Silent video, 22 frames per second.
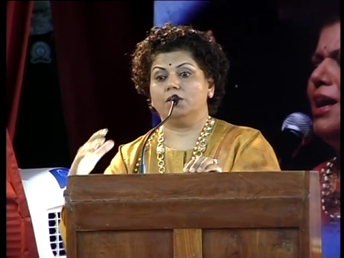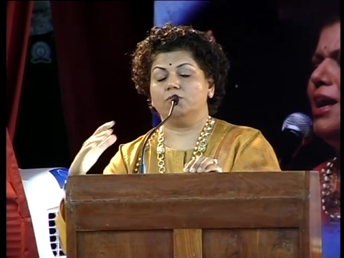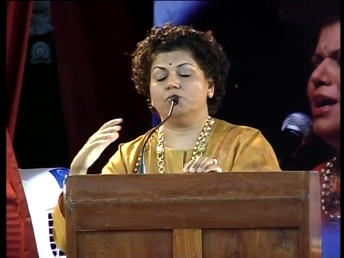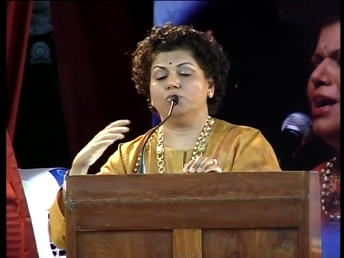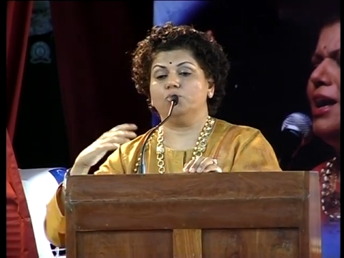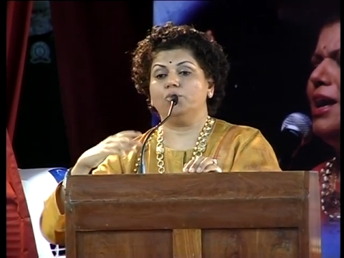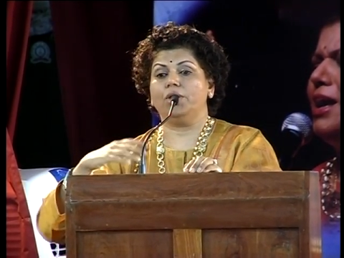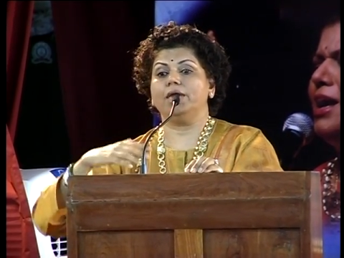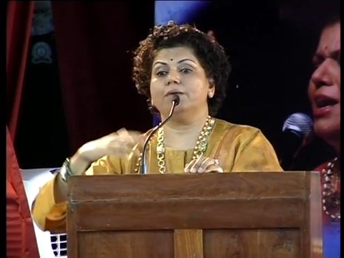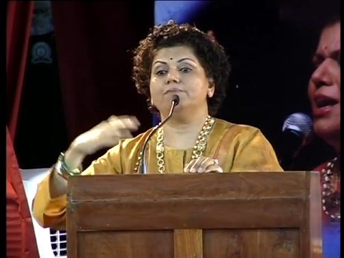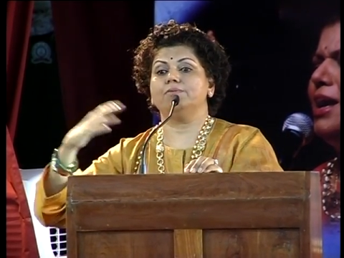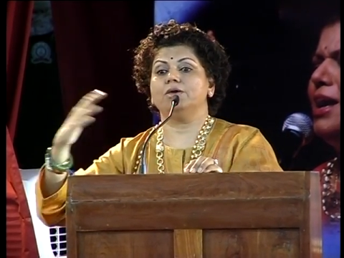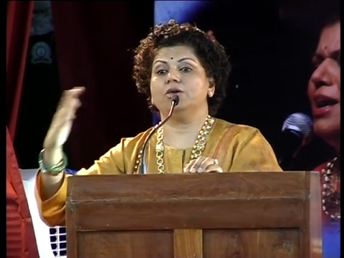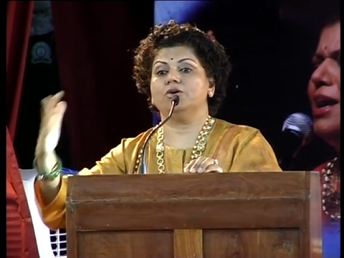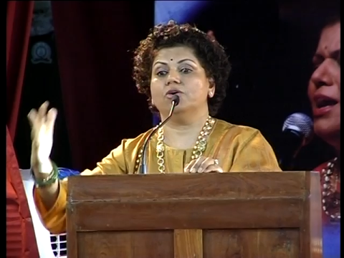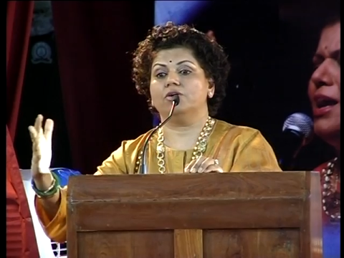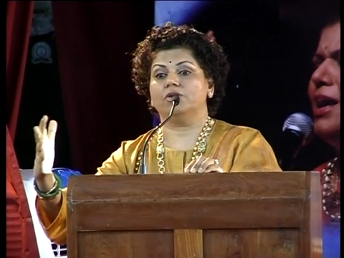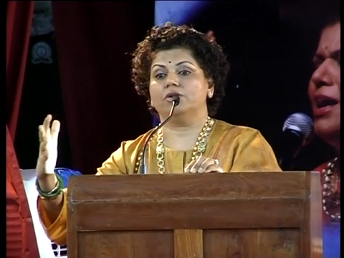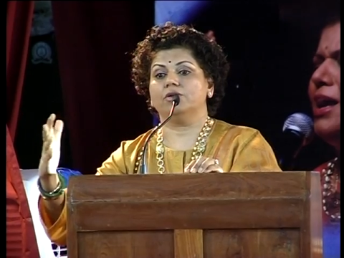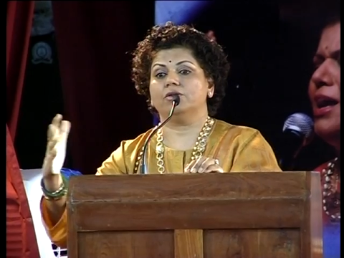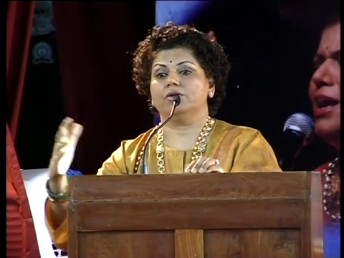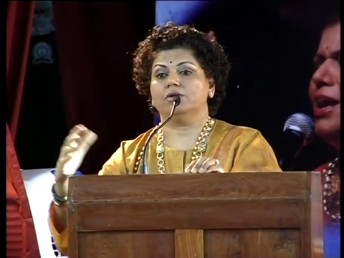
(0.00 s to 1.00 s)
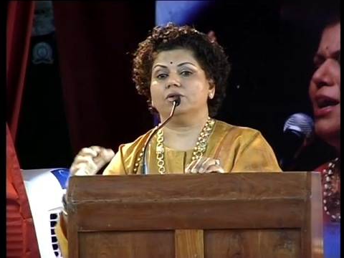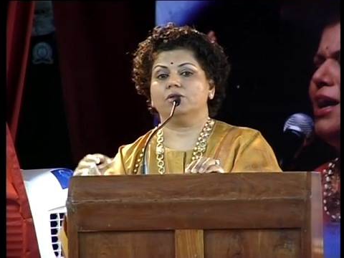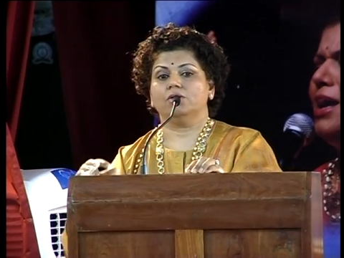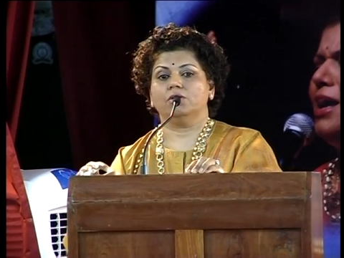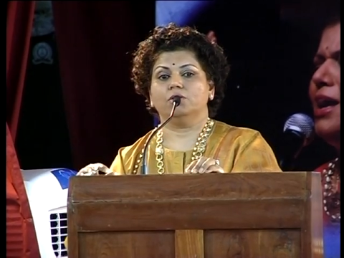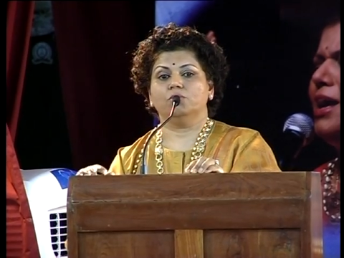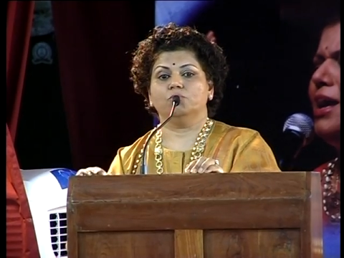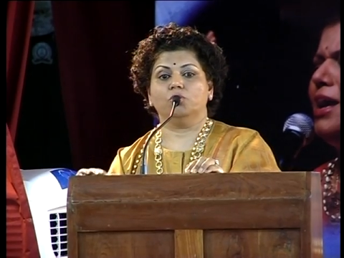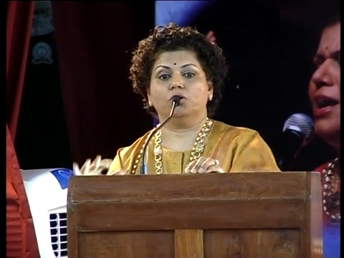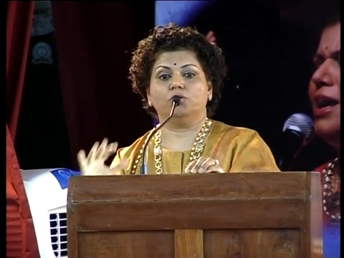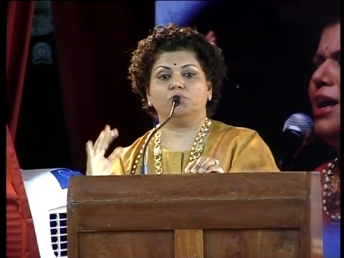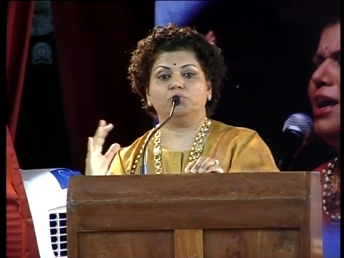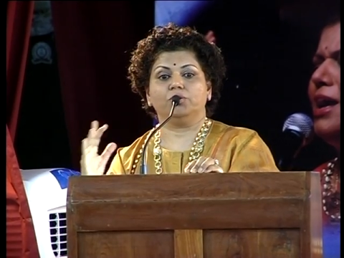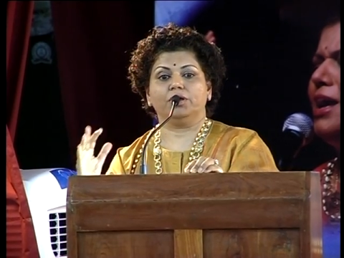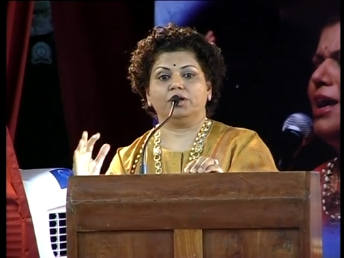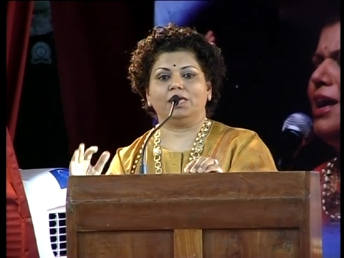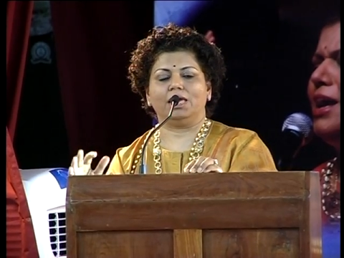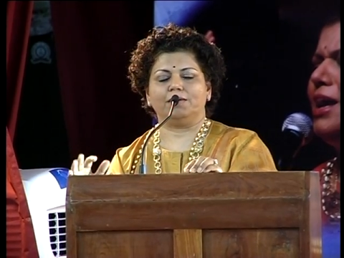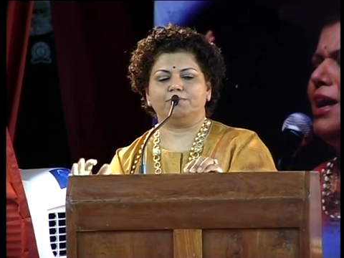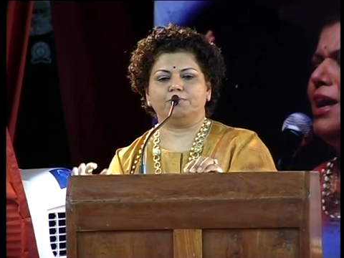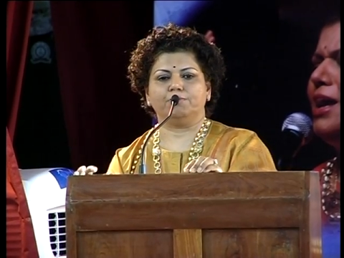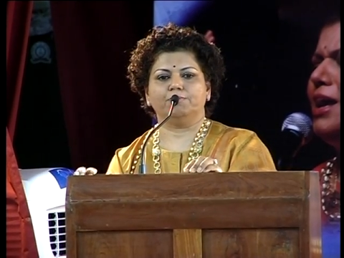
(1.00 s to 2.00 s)
way beyond what we are
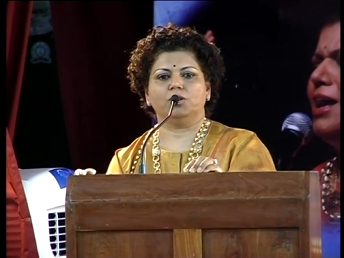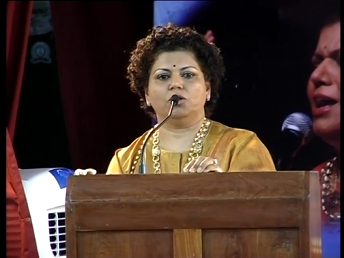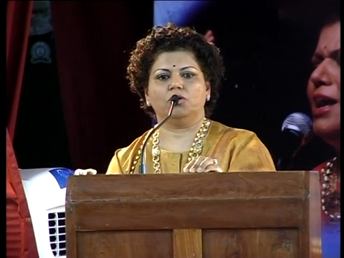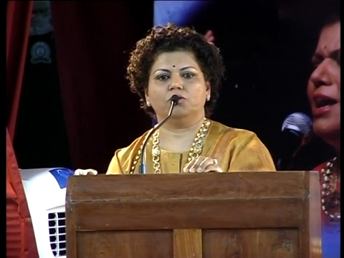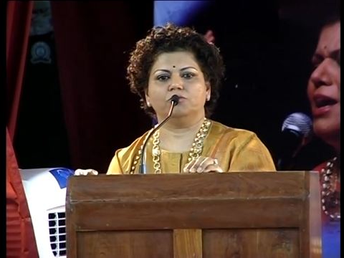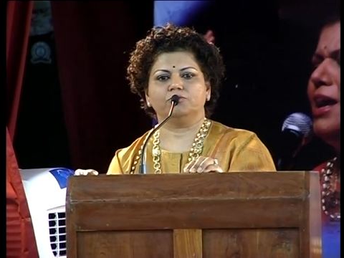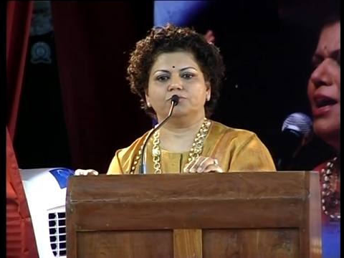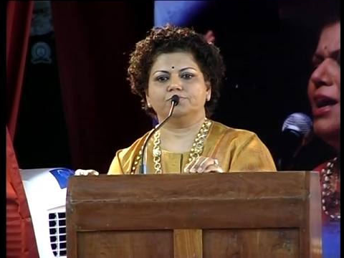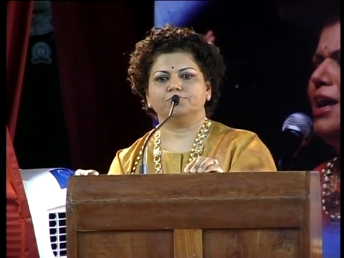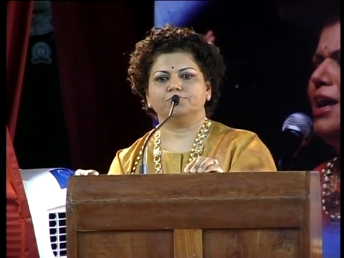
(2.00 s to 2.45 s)
capable of.